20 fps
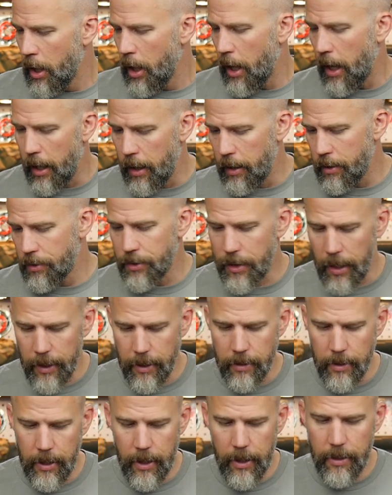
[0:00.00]
Uh,
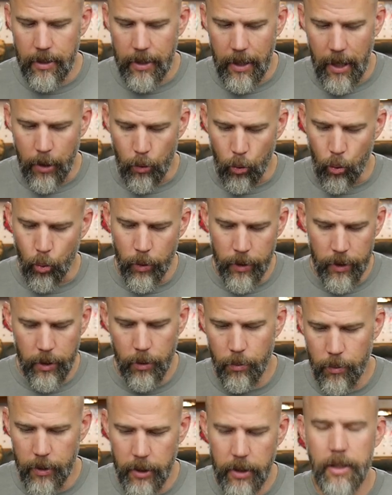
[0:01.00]
second thing that I
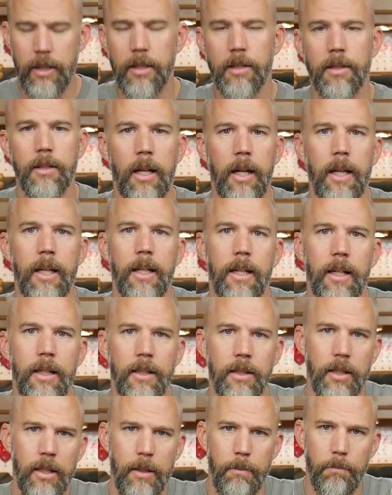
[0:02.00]
really, really dislike
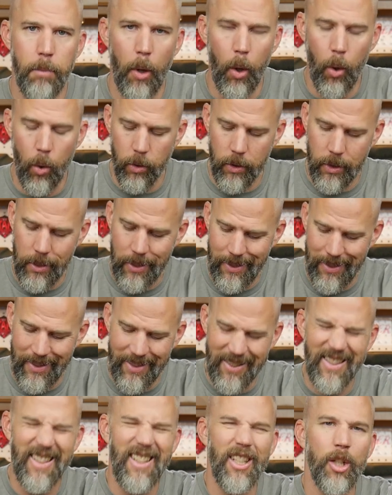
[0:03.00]
is the bolt
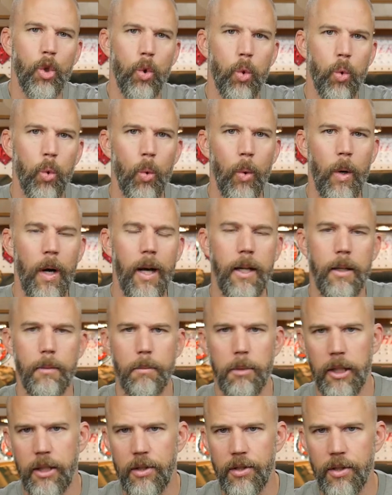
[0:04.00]
is
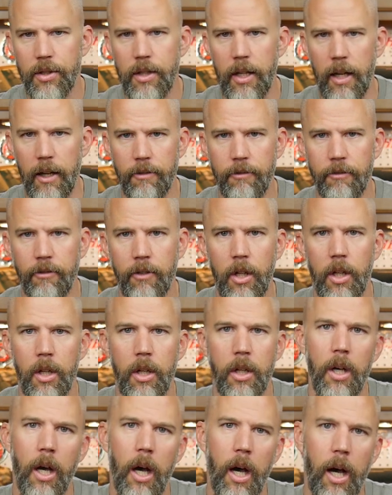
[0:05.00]
incredibly stiff
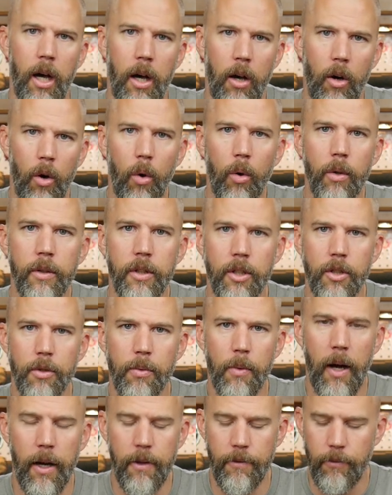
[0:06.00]
uh, on this
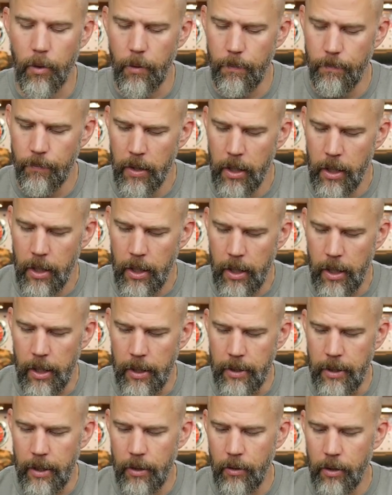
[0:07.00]
rifle.
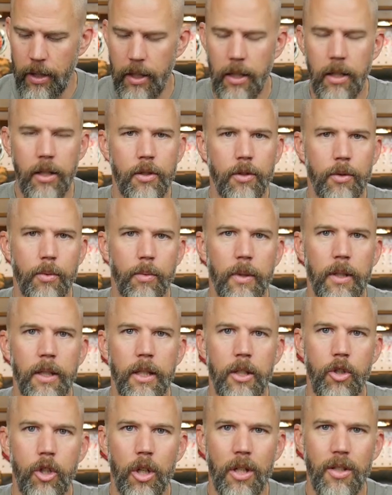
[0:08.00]
Uh, now, it is
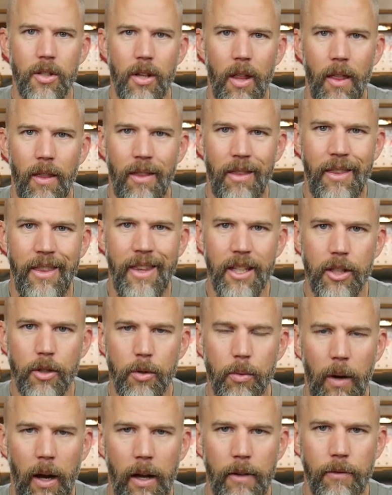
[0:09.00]
really just
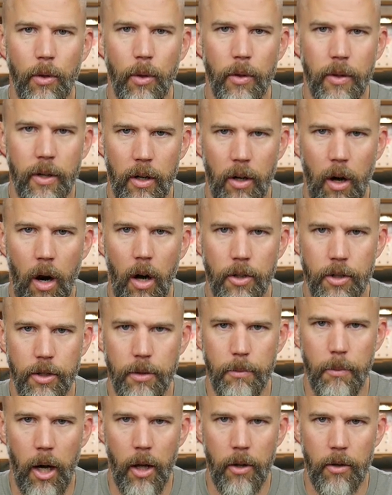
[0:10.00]
this rifle. There are
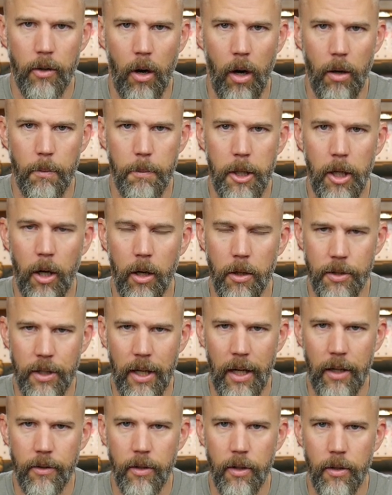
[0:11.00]
some other R P Rs
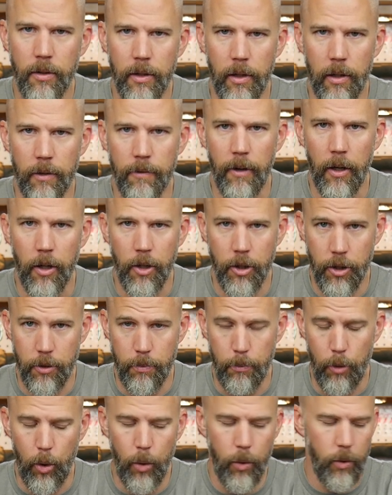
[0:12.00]
out there that are very
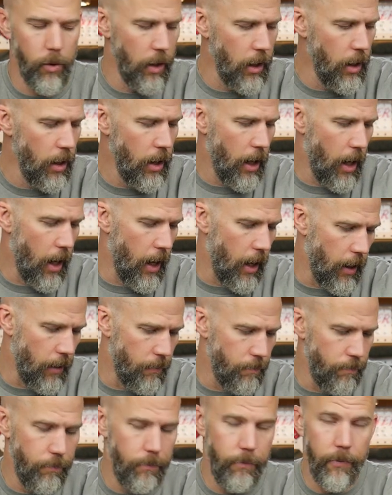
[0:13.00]
smooth.
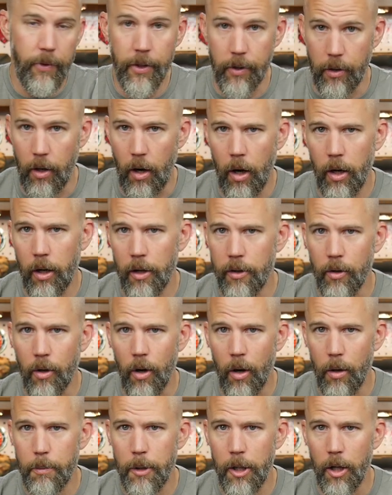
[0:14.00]
Um, there are other
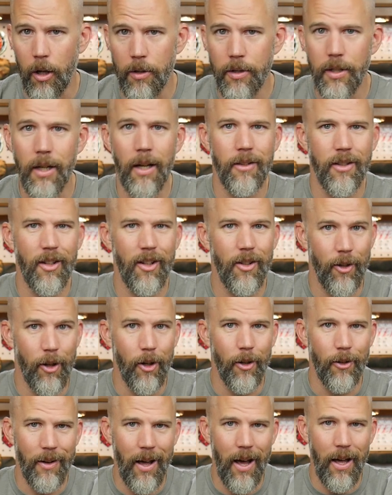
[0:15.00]
R P Rs out there that
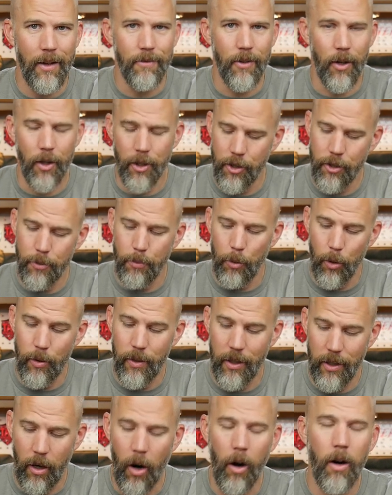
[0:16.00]
are not very smooth
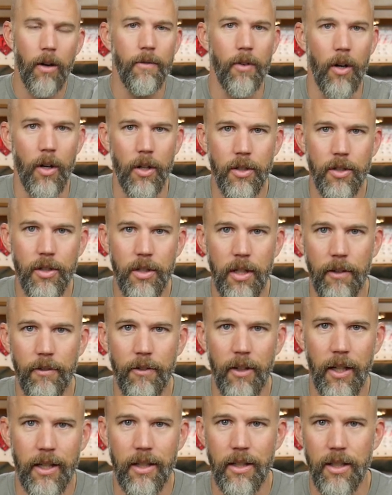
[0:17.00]
and are very
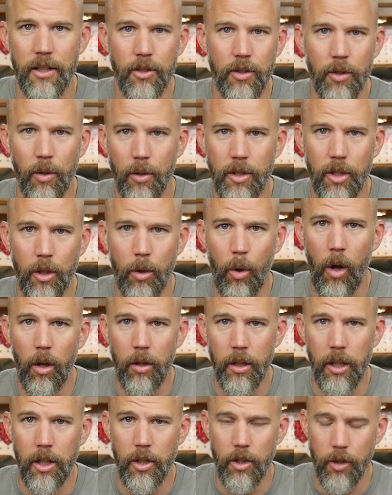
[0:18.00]
stiff like this. So it's a
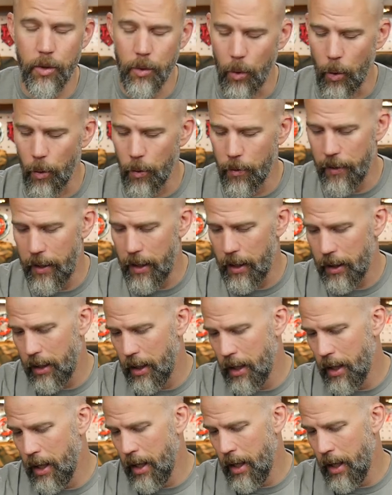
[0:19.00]
quality control thing.